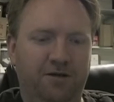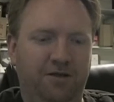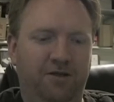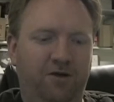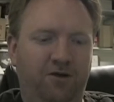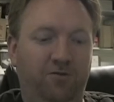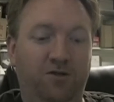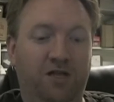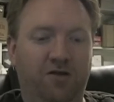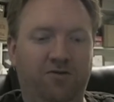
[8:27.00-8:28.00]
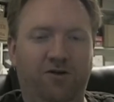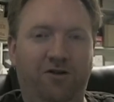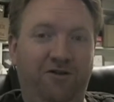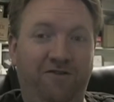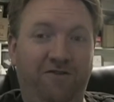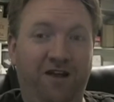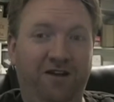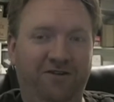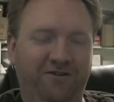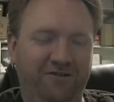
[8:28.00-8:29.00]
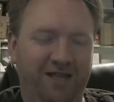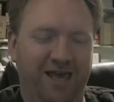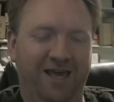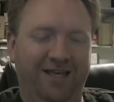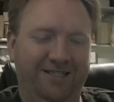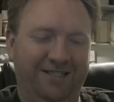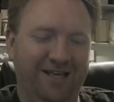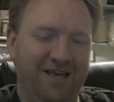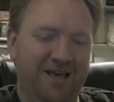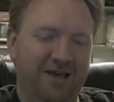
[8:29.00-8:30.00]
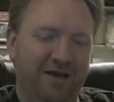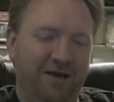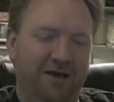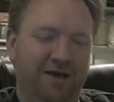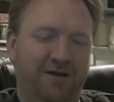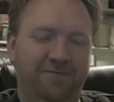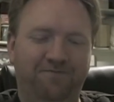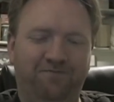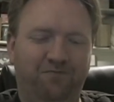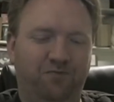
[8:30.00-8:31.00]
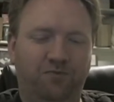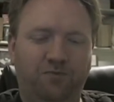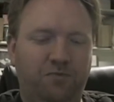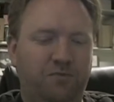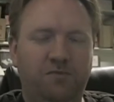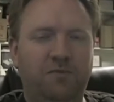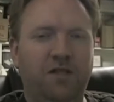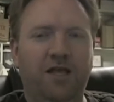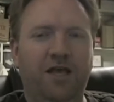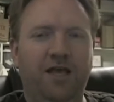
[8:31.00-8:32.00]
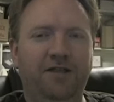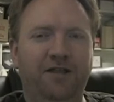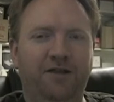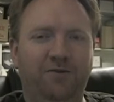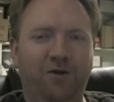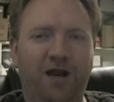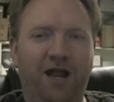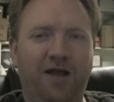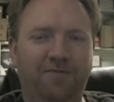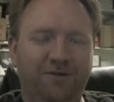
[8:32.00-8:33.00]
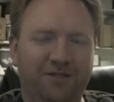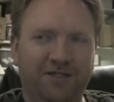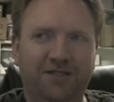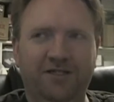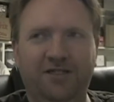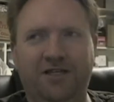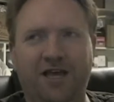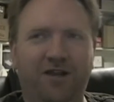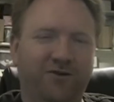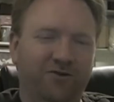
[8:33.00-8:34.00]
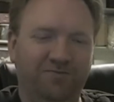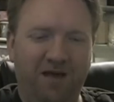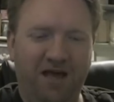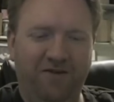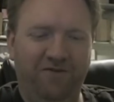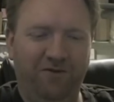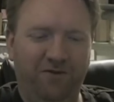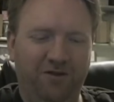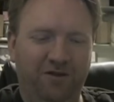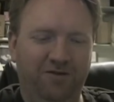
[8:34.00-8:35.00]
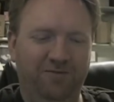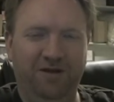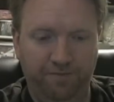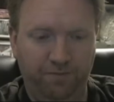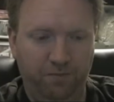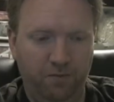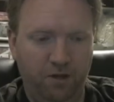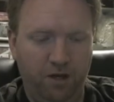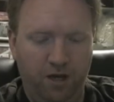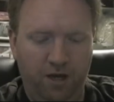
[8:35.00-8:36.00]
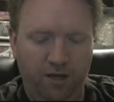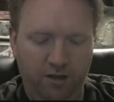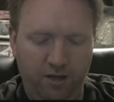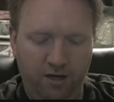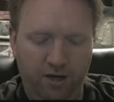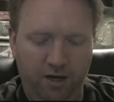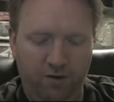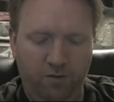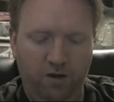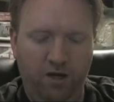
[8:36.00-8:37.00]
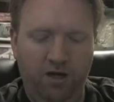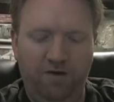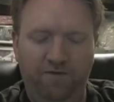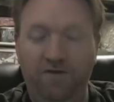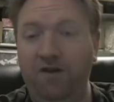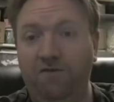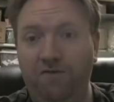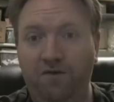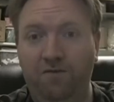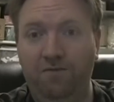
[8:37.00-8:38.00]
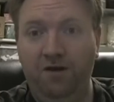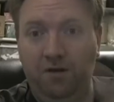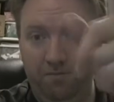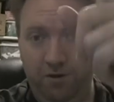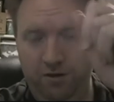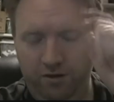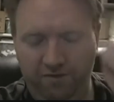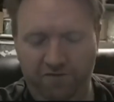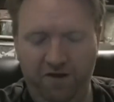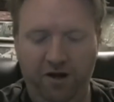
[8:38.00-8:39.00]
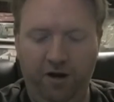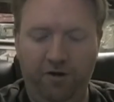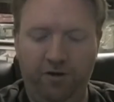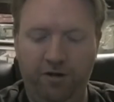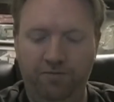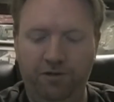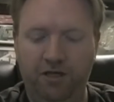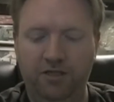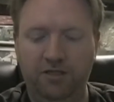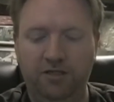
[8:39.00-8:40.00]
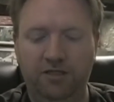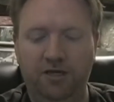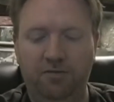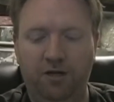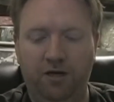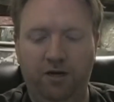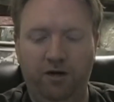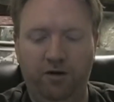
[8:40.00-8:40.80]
there was alcohol a factor in this. And then what happens is it kind of goes back and forth a little bit. And then anyway, Vinny and Paula did find a haircut place, and Sammy got a